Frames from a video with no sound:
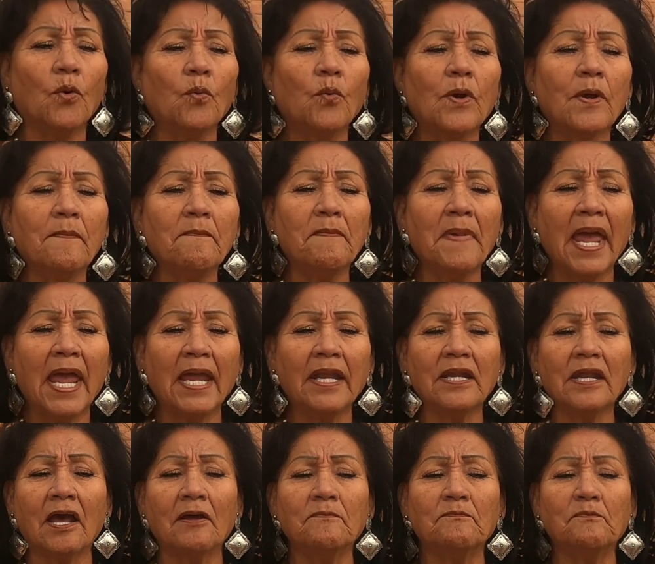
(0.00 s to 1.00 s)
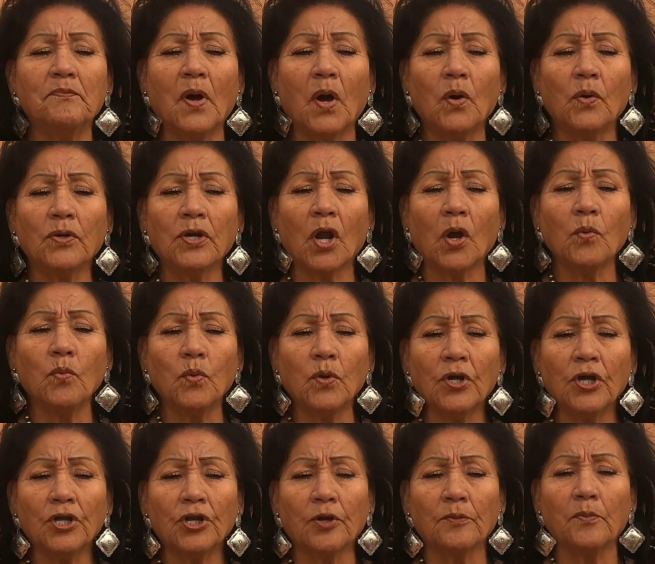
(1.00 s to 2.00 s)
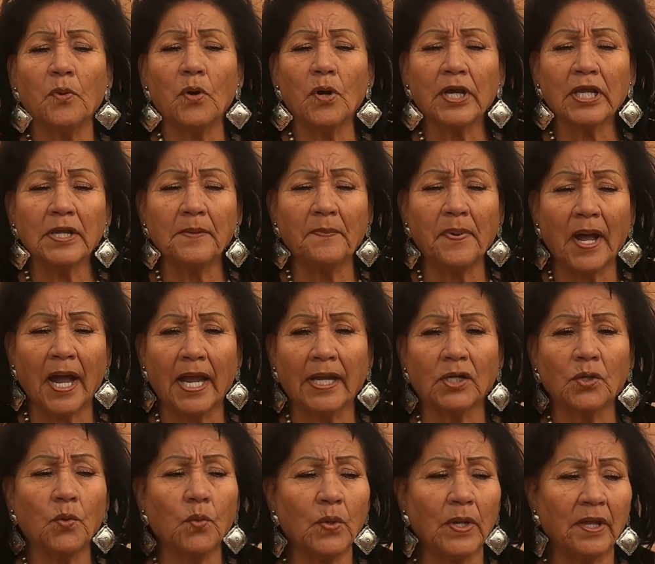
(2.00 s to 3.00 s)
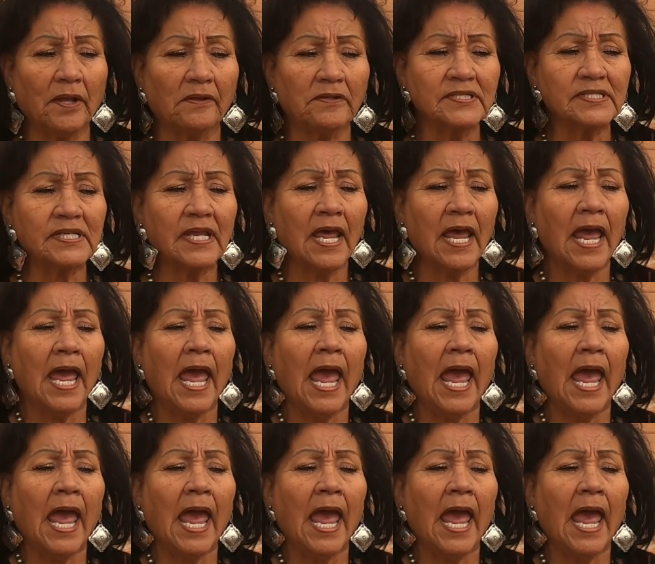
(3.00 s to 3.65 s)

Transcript: were made of bone or wood or porcupine quills,